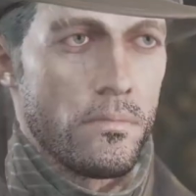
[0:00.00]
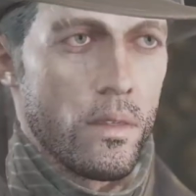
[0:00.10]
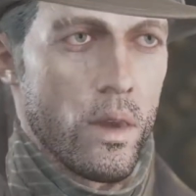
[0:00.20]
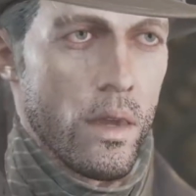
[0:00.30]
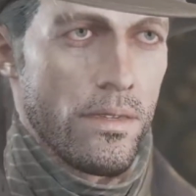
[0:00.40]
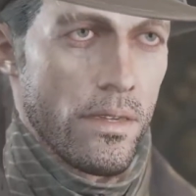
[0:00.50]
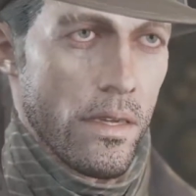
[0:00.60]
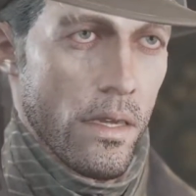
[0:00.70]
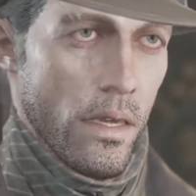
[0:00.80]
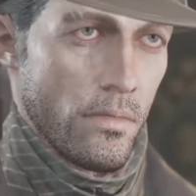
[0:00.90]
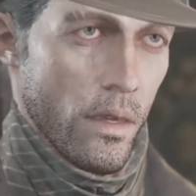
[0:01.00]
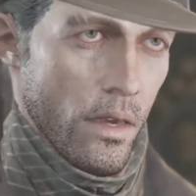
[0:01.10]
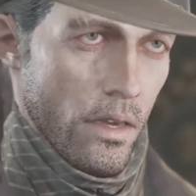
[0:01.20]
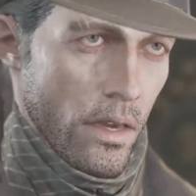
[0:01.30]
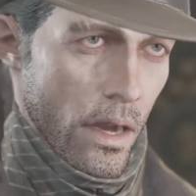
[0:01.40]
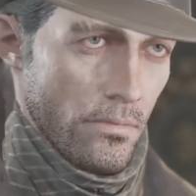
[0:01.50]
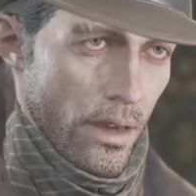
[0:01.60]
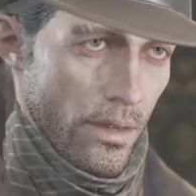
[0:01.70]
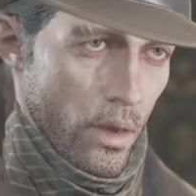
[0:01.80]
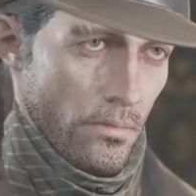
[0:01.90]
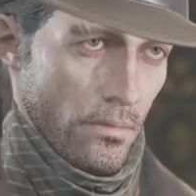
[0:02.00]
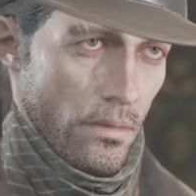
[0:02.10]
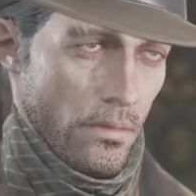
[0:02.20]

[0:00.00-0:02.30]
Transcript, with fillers: Brutus Carpenter, I presume.